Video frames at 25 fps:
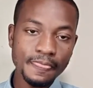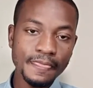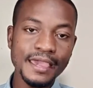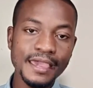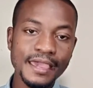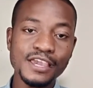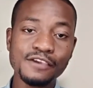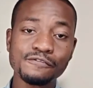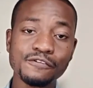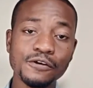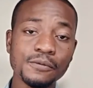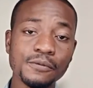
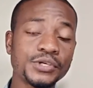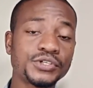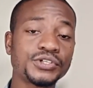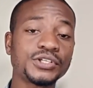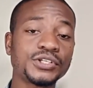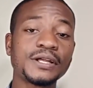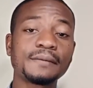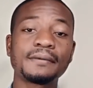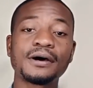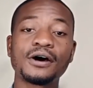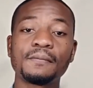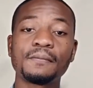Information
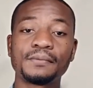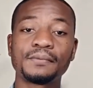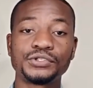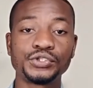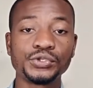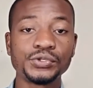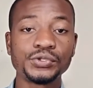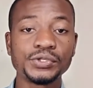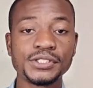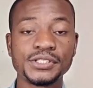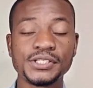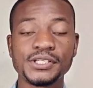about
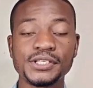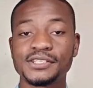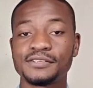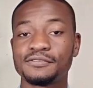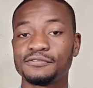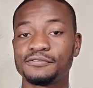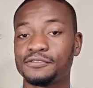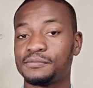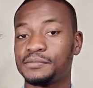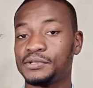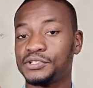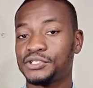opportunities,
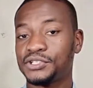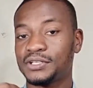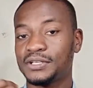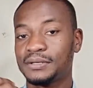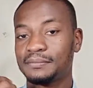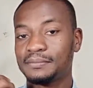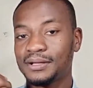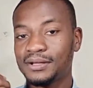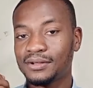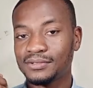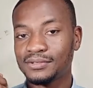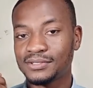information
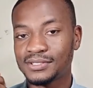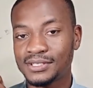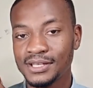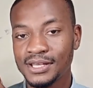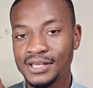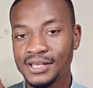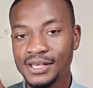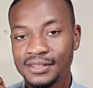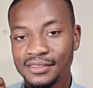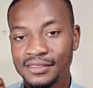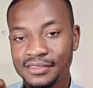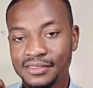about
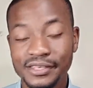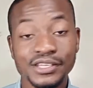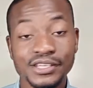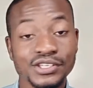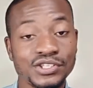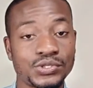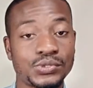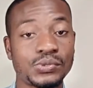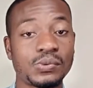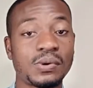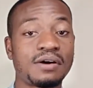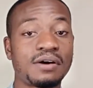things
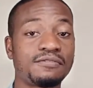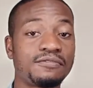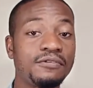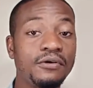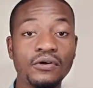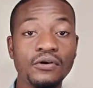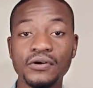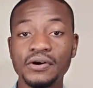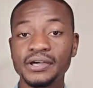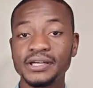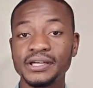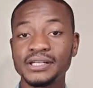to
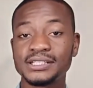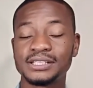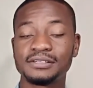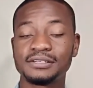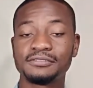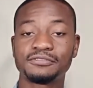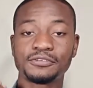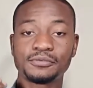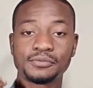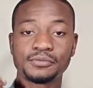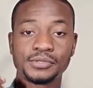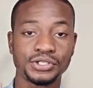avoid,
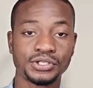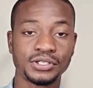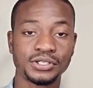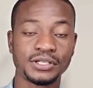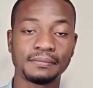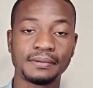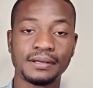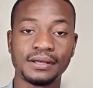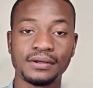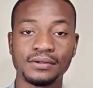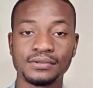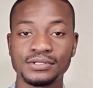information
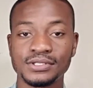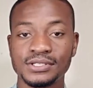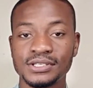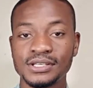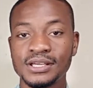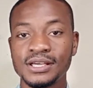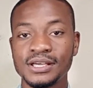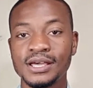about